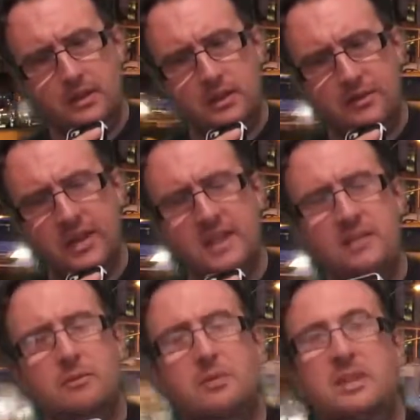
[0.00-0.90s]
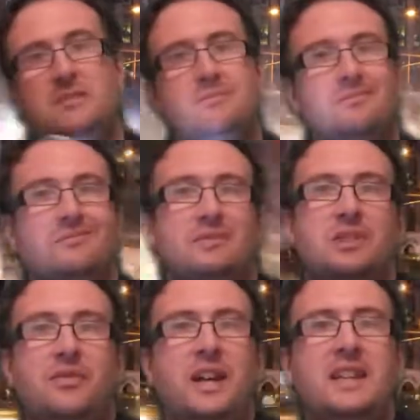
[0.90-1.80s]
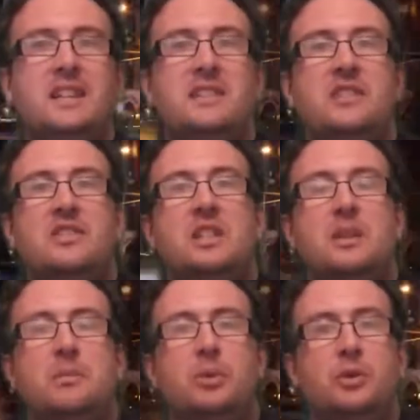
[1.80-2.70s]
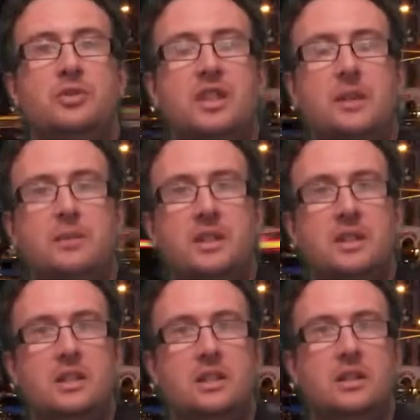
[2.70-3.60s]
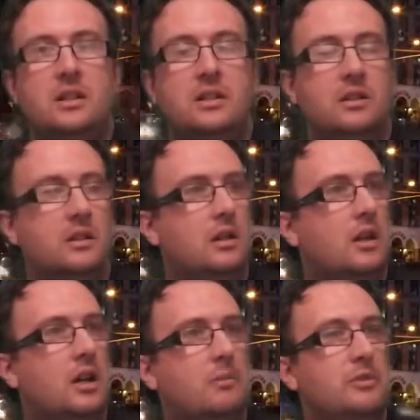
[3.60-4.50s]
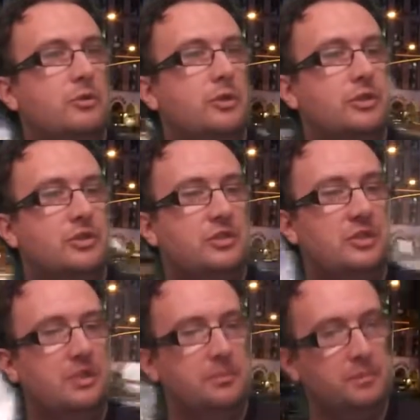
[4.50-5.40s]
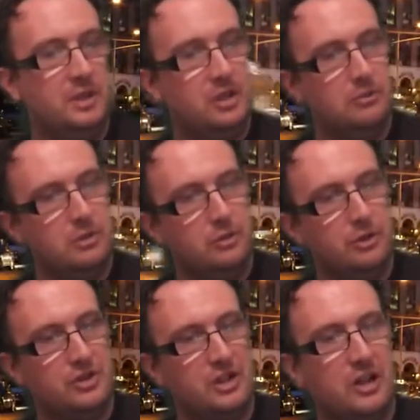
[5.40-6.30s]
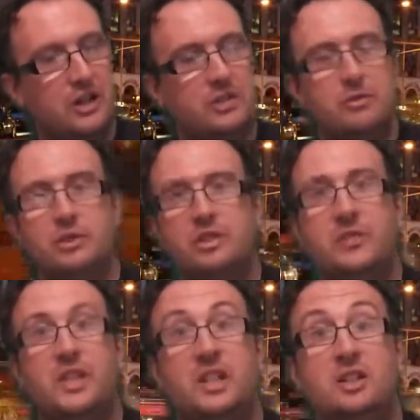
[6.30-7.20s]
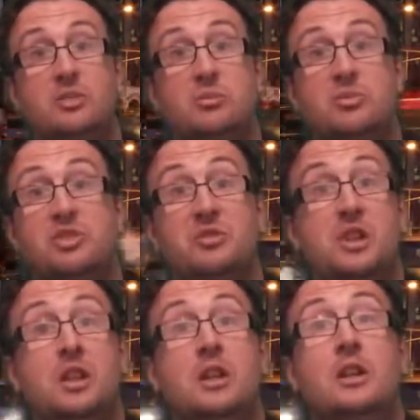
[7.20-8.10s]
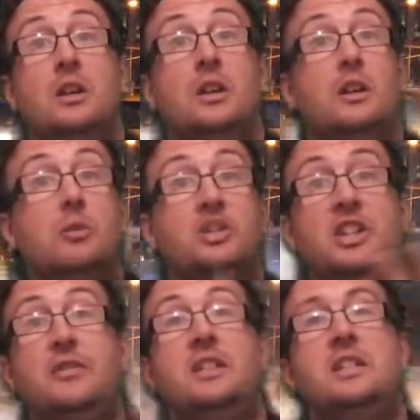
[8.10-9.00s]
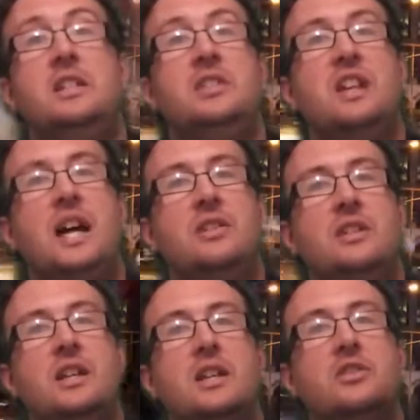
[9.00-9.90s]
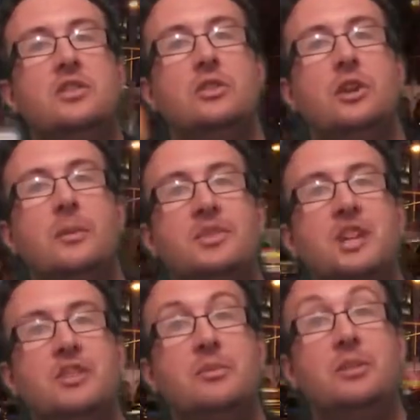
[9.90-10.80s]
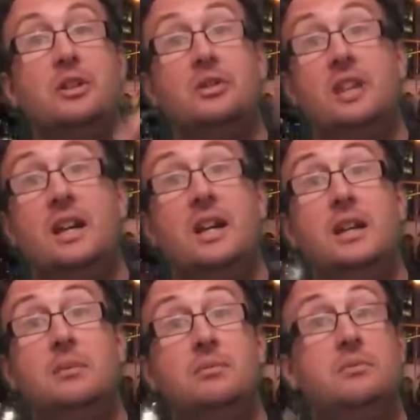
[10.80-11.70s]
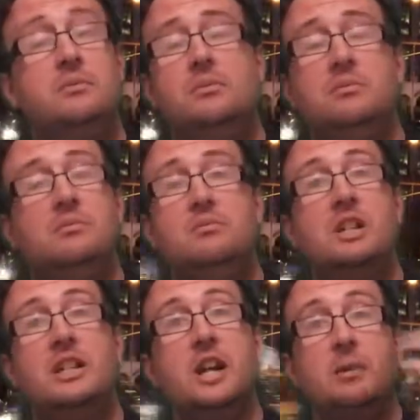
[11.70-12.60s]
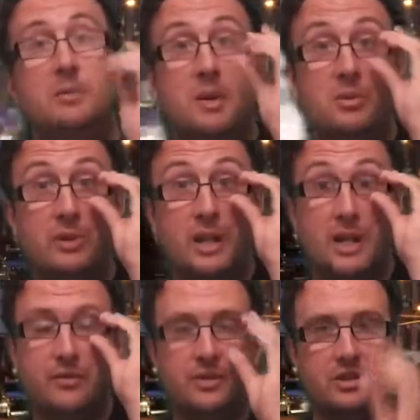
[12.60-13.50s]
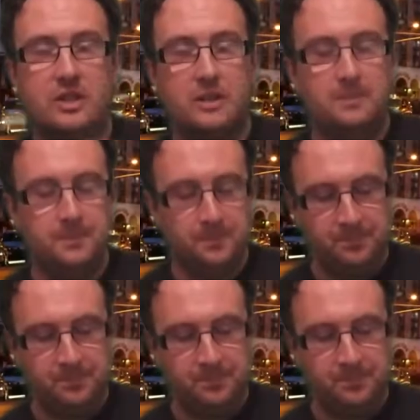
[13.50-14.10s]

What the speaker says: the fact that Disney bought up the Lucas, you know, LucasArts, LucasFilms, whatever the title is, comment section below, because I really can't remember it half the time.